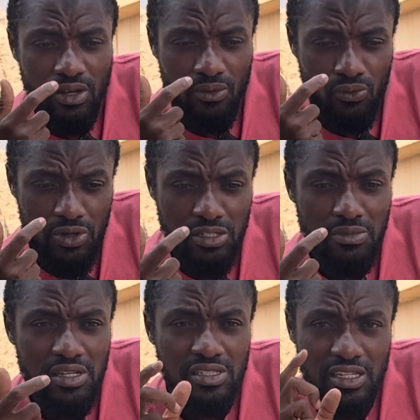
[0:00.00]
Which
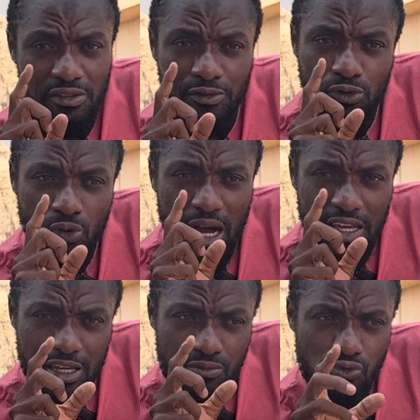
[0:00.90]
means if you are
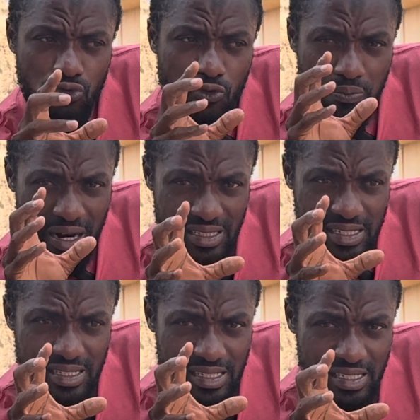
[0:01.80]
able to
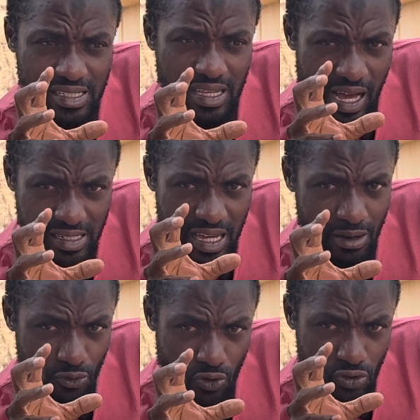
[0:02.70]
practice it as
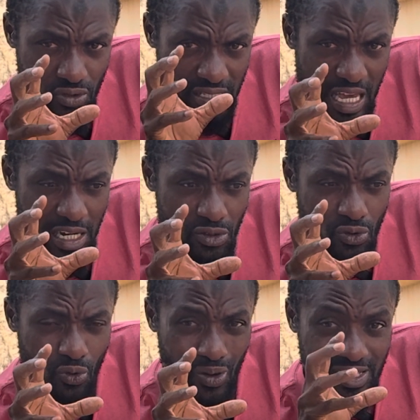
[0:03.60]
I'm going to tell
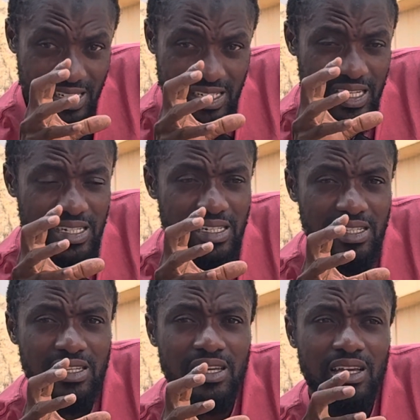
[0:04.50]
you
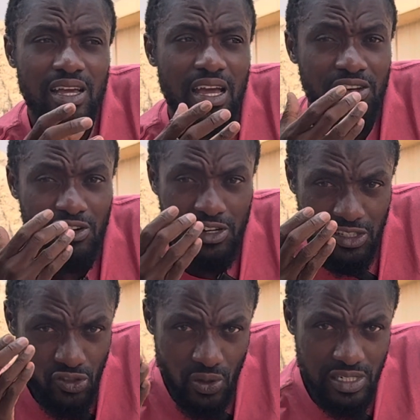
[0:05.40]
consistently and
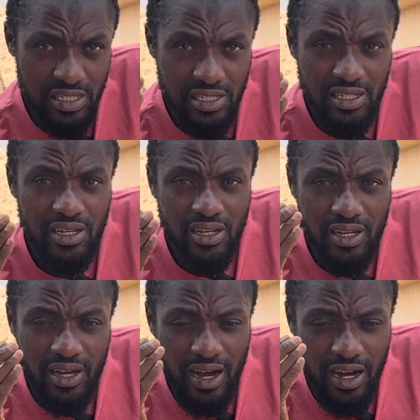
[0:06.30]
religiously,
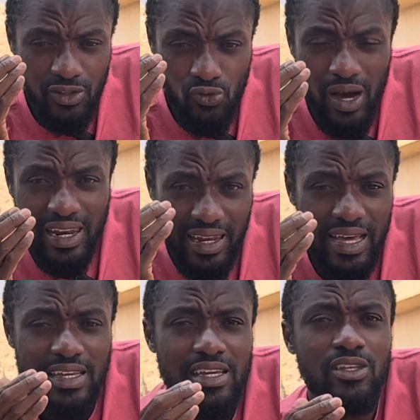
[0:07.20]
you are
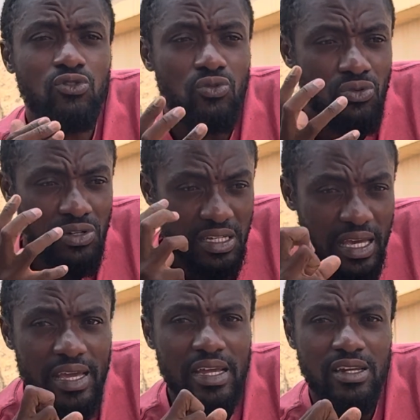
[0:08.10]
likely to
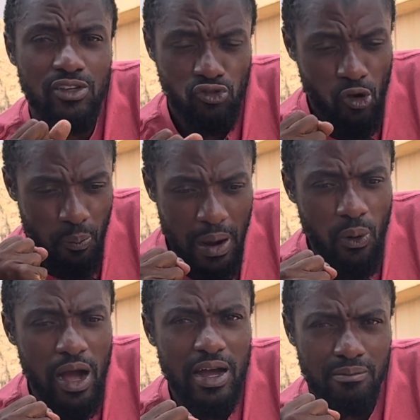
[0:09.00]
regain your
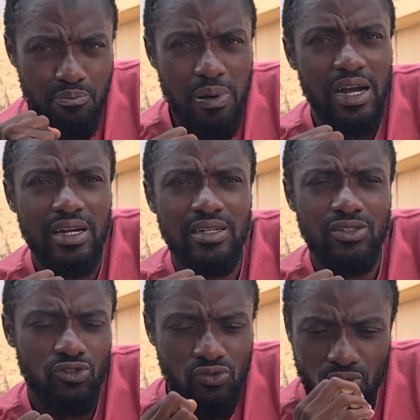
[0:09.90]
power back
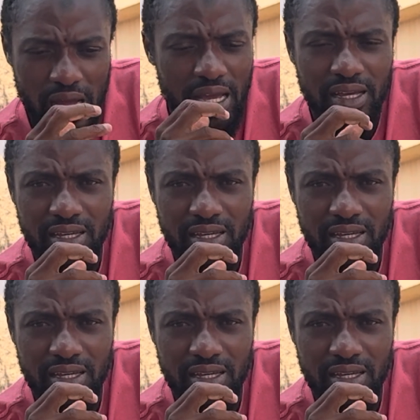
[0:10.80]
to where